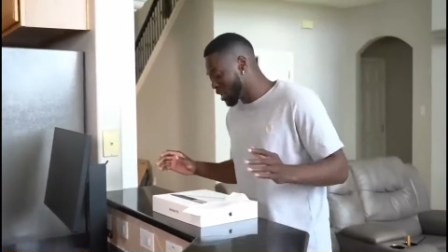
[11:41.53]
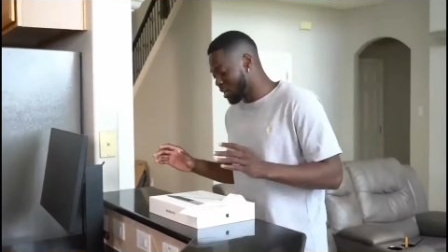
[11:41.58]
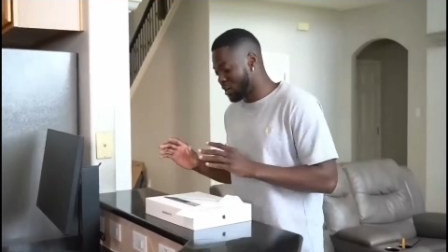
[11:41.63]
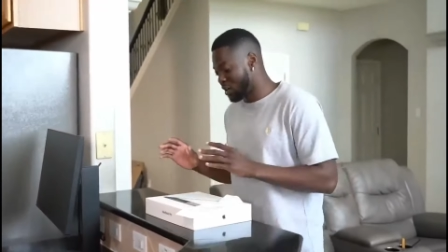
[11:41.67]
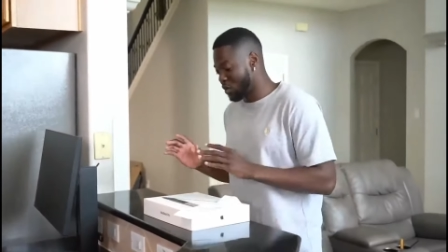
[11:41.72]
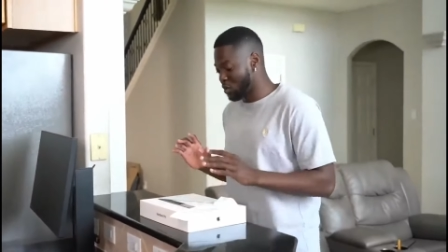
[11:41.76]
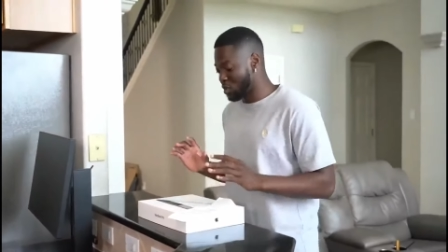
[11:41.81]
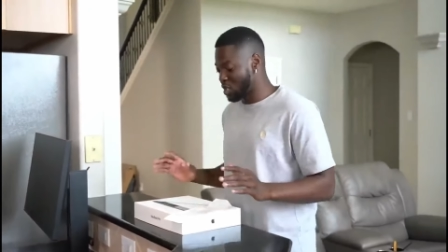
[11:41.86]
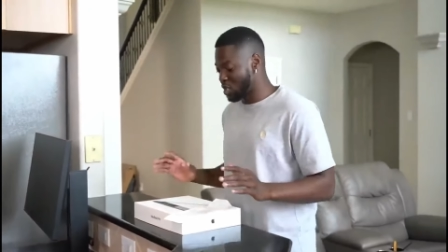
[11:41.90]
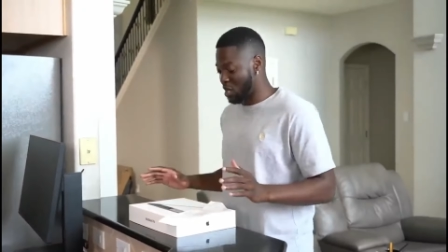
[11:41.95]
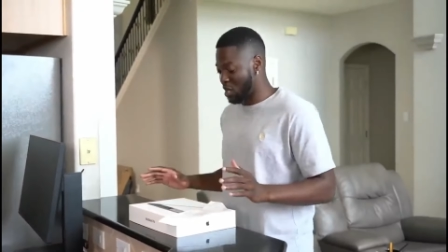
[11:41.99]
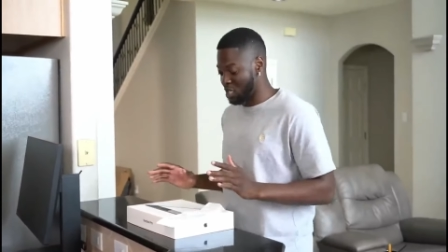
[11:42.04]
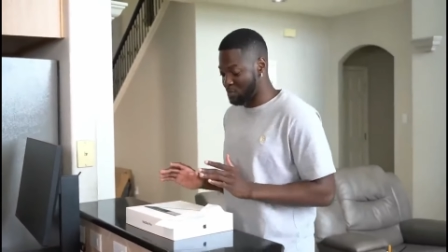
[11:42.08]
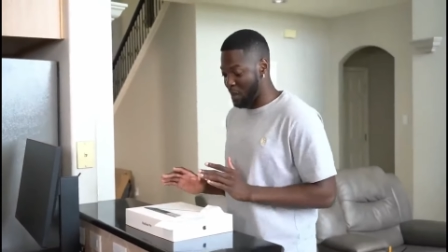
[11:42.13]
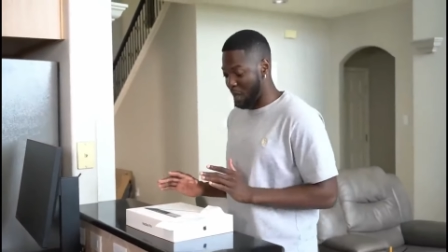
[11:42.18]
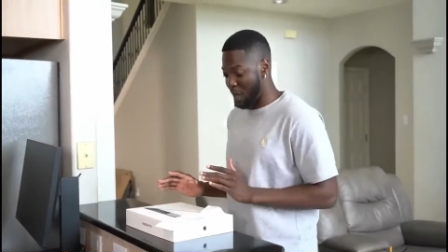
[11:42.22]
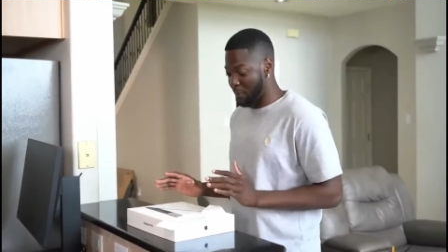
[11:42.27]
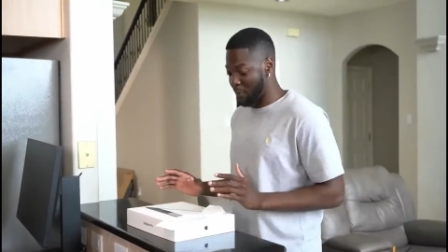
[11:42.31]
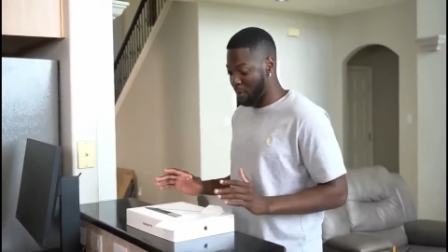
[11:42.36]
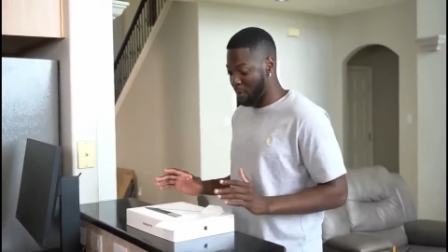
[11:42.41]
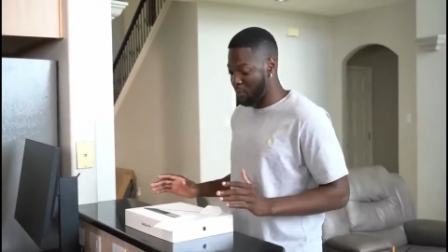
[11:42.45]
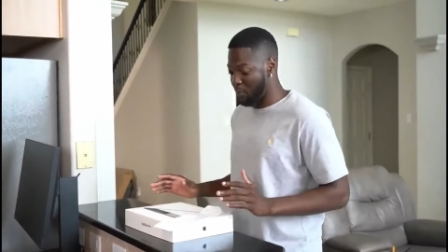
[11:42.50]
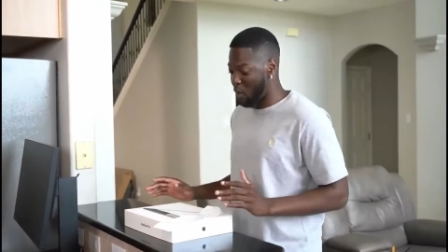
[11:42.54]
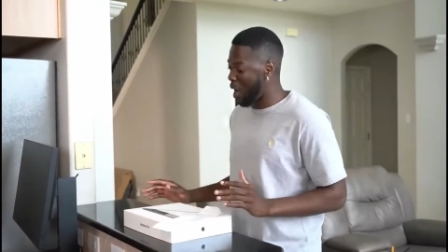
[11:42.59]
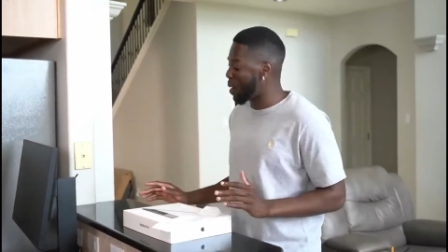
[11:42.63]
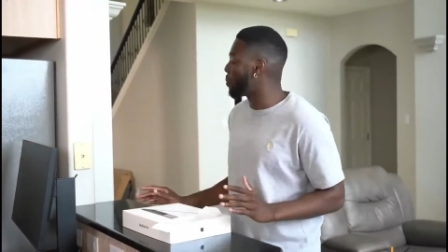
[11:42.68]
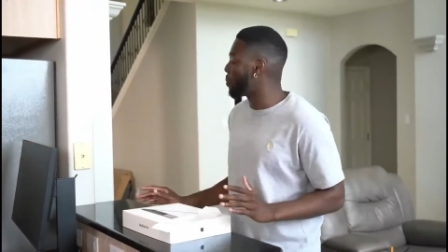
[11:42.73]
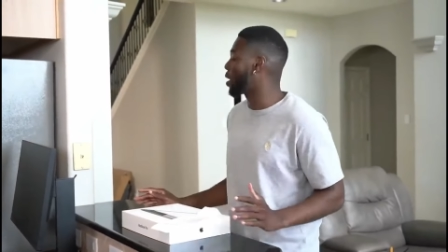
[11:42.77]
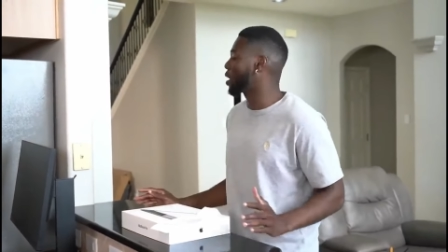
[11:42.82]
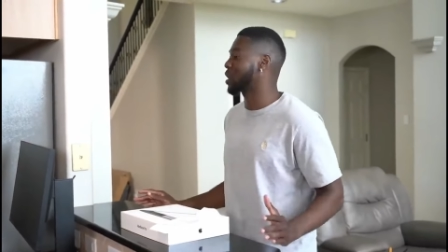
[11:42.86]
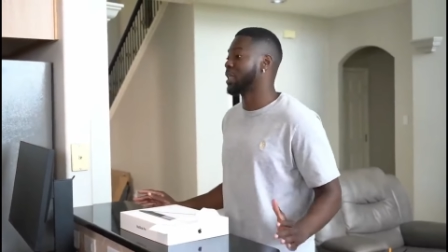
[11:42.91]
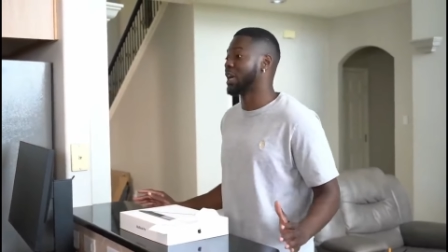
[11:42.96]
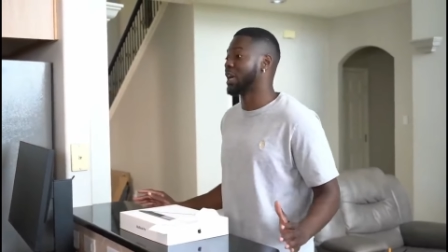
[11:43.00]
looking to return this MacBook Pro. I
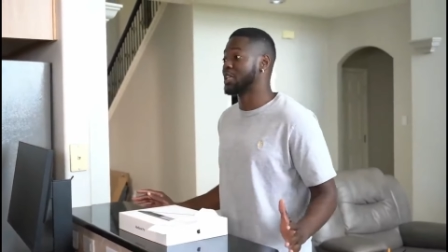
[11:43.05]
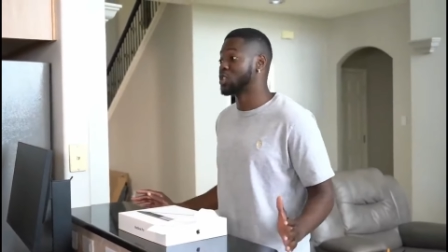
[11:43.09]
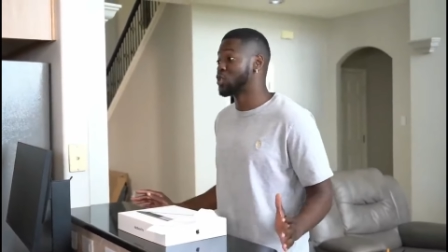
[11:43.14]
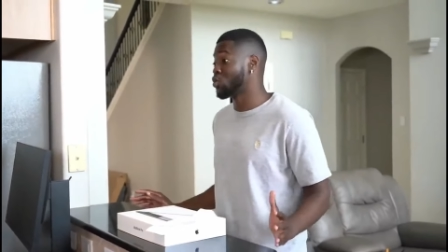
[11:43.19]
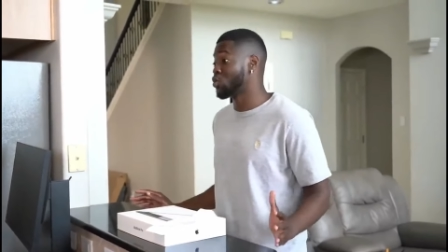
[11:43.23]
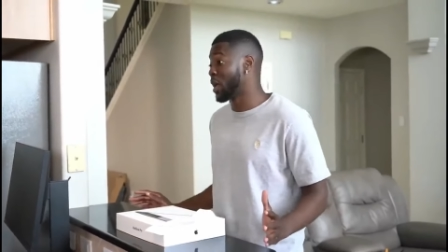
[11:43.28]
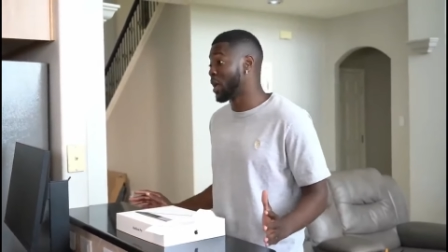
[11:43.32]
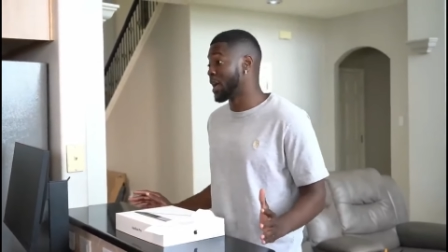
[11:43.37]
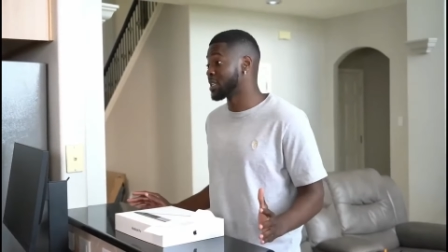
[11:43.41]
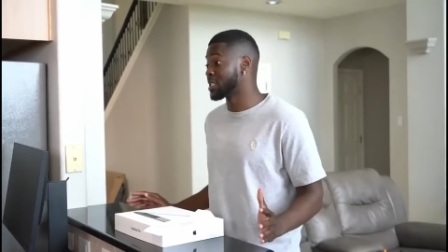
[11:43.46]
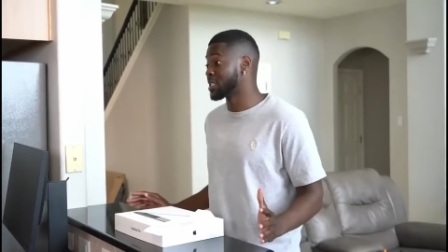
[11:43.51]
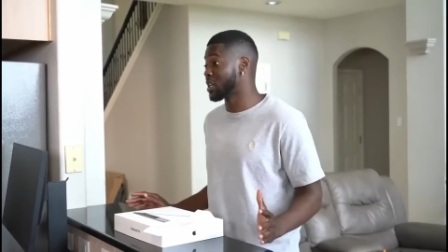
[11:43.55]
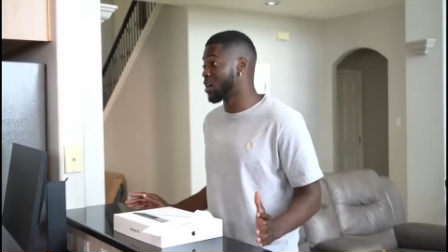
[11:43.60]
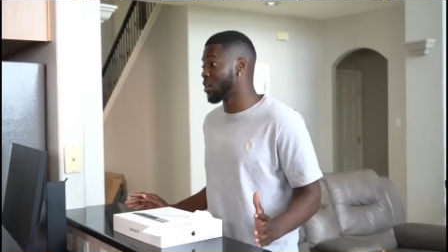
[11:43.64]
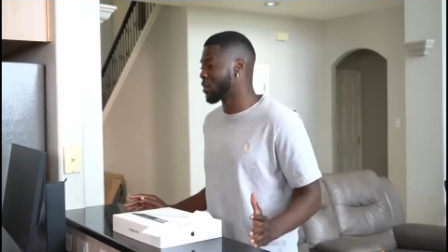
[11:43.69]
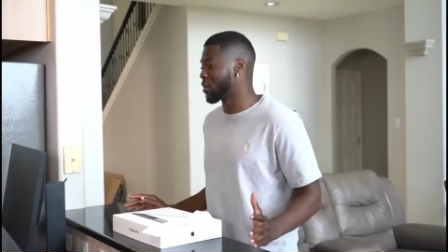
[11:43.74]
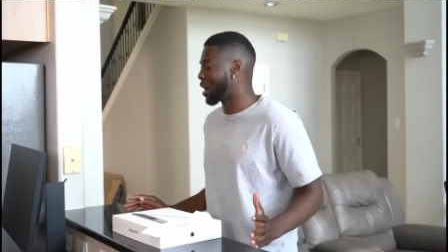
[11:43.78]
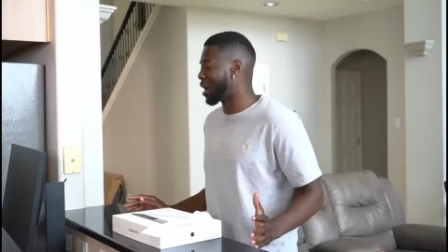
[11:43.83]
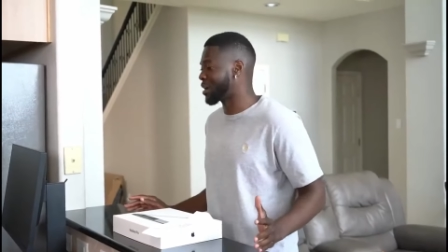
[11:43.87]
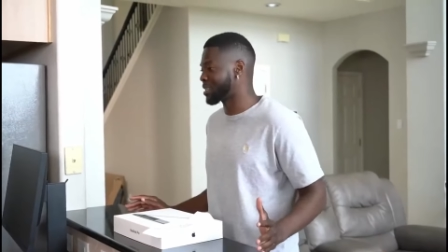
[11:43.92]
bought it like two days ago, and mm-hmm.